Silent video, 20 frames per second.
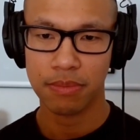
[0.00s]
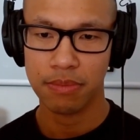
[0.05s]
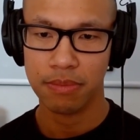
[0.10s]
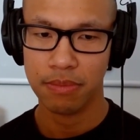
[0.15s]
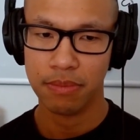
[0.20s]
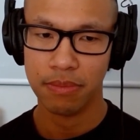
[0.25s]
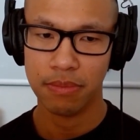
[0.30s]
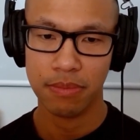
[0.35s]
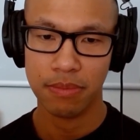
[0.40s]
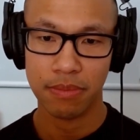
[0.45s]

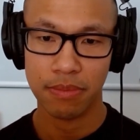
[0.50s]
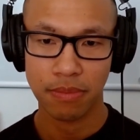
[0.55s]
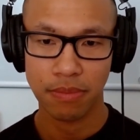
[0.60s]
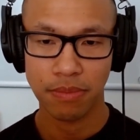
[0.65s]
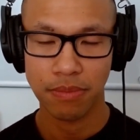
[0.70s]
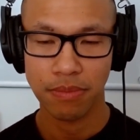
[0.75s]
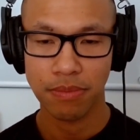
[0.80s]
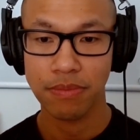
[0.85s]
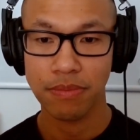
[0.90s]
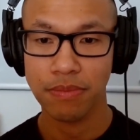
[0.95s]

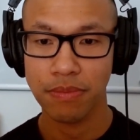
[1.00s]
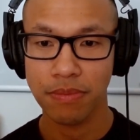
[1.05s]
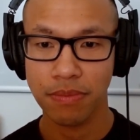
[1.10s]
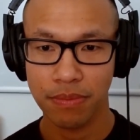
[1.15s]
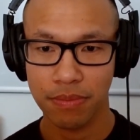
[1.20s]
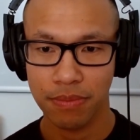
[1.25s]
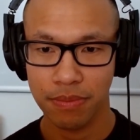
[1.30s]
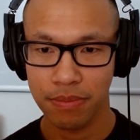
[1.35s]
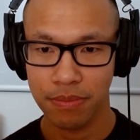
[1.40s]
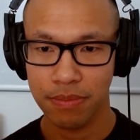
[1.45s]

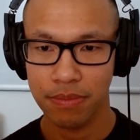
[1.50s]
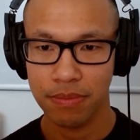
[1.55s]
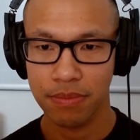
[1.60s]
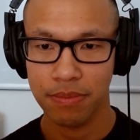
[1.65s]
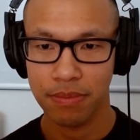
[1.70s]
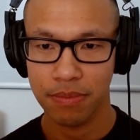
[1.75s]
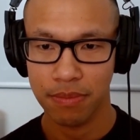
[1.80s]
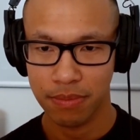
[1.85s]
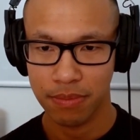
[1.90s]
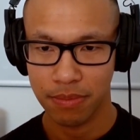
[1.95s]

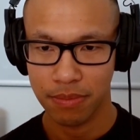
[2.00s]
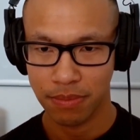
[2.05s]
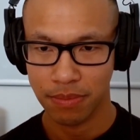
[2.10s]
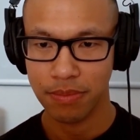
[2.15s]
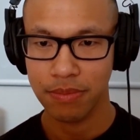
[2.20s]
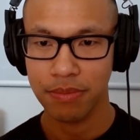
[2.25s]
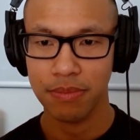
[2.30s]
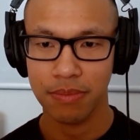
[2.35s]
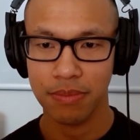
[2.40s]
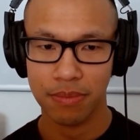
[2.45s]

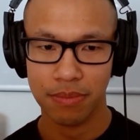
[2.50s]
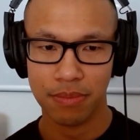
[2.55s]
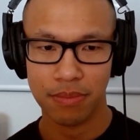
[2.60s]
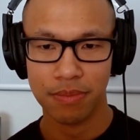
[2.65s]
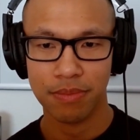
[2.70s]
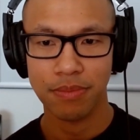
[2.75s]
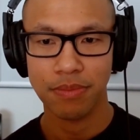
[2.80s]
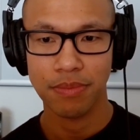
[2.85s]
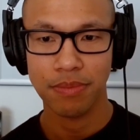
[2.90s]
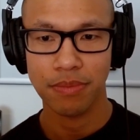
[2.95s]

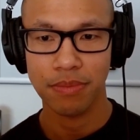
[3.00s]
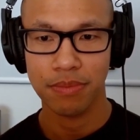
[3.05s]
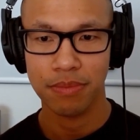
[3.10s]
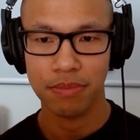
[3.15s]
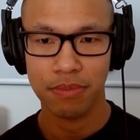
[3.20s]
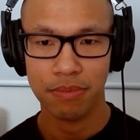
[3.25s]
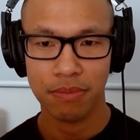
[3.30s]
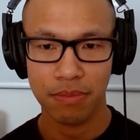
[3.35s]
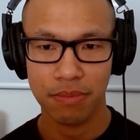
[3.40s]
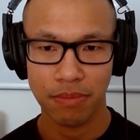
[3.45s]

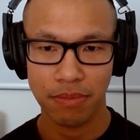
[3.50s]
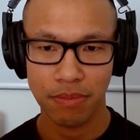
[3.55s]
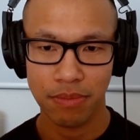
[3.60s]
(not speaking)